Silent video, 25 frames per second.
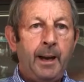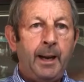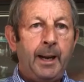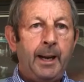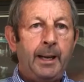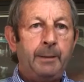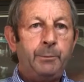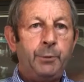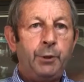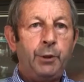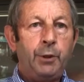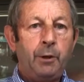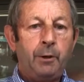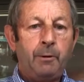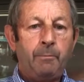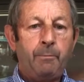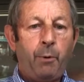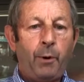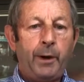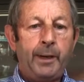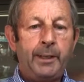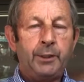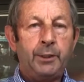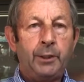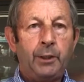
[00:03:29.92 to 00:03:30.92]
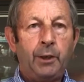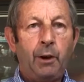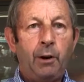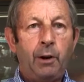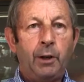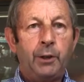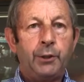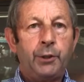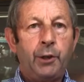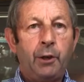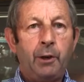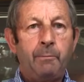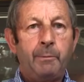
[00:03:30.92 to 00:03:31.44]
I'm sure, boys and
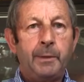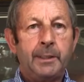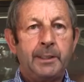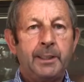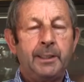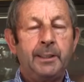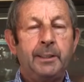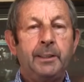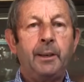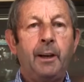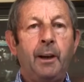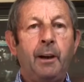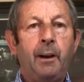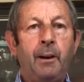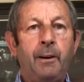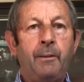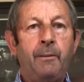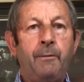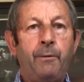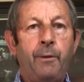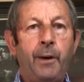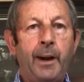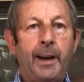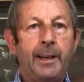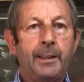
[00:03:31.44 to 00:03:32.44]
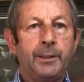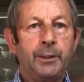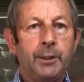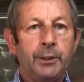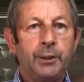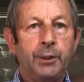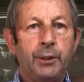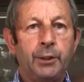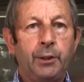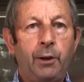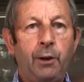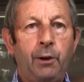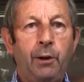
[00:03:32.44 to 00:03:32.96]
girls, you're missing your friends at
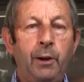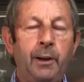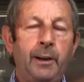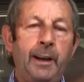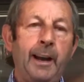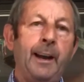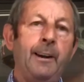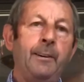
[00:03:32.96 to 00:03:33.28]
school.